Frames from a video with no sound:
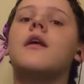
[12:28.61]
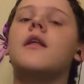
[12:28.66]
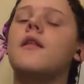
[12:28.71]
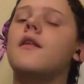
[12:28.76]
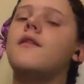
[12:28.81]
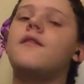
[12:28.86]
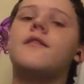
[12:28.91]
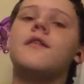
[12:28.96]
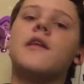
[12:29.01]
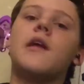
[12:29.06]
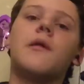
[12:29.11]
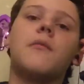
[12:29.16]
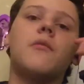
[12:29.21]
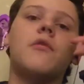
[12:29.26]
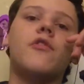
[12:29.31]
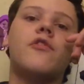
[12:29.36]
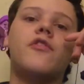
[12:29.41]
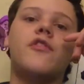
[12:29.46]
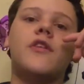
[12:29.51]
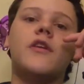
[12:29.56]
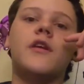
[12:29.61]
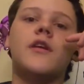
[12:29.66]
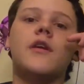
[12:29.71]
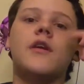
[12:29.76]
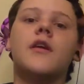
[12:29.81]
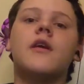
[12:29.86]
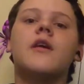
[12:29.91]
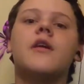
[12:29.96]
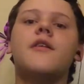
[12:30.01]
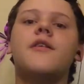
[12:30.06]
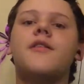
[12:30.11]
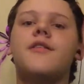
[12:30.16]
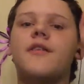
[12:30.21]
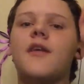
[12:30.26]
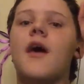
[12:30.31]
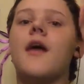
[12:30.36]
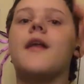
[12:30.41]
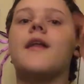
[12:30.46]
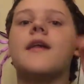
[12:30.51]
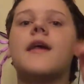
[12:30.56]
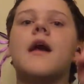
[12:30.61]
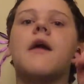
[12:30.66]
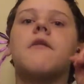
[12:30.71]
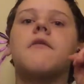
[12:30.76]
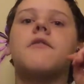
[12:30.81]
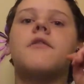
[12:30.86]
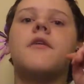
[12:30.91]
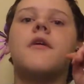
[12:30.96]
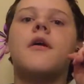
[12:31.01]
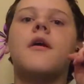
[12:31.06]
This is the Emerald G signing out.